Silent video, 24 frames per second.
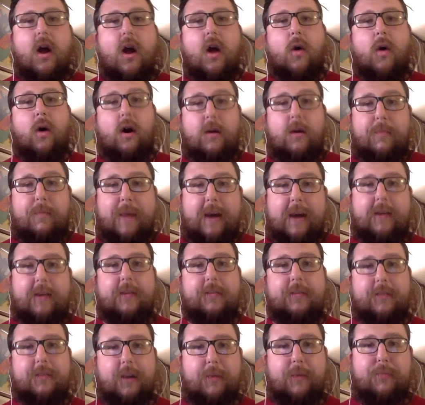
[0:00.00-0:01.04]
Welcome back to
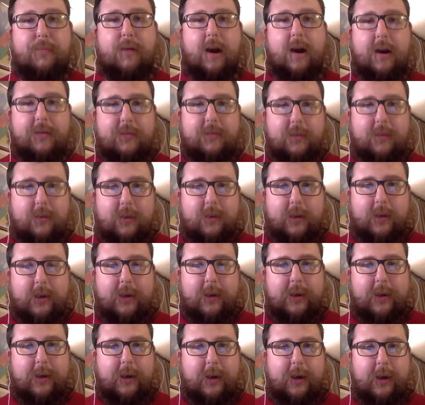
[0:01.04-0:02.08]
the Uprising.
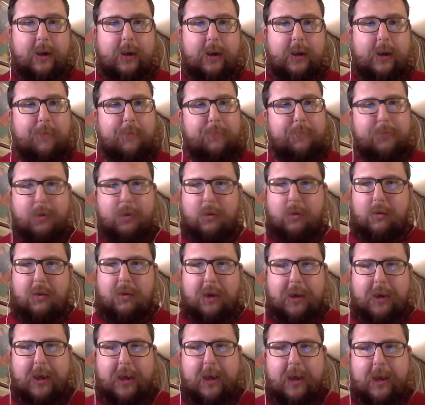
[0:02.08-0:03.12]
I'm solo
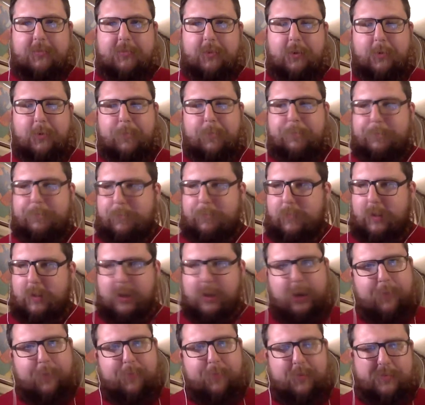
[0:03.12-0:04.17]
today, so
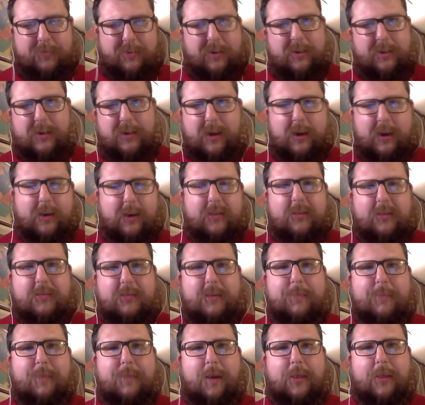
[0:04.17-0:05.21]
I'm just going to kind of just
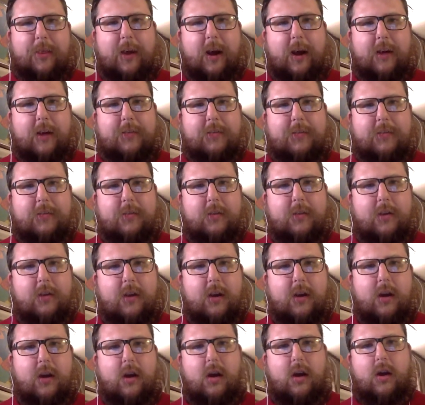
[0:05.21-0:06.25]
give my thoughts,
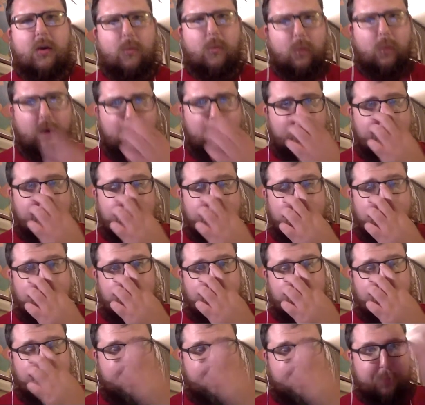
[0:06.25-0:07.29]
what I
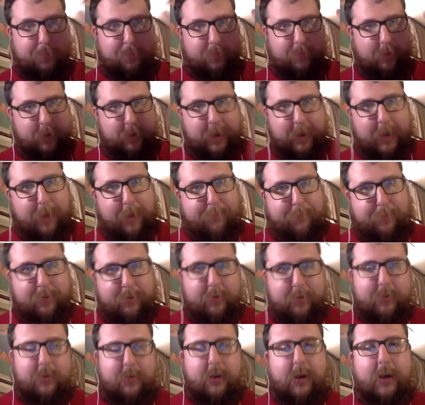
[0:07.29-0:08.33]
think and hope's going to
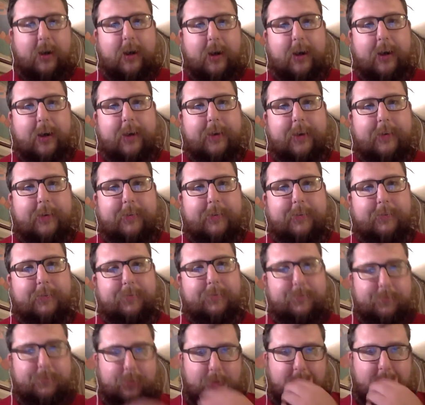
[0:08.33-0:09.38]
happen
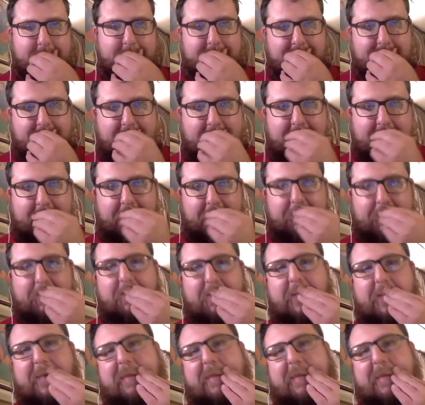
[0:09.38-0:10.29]
during this election.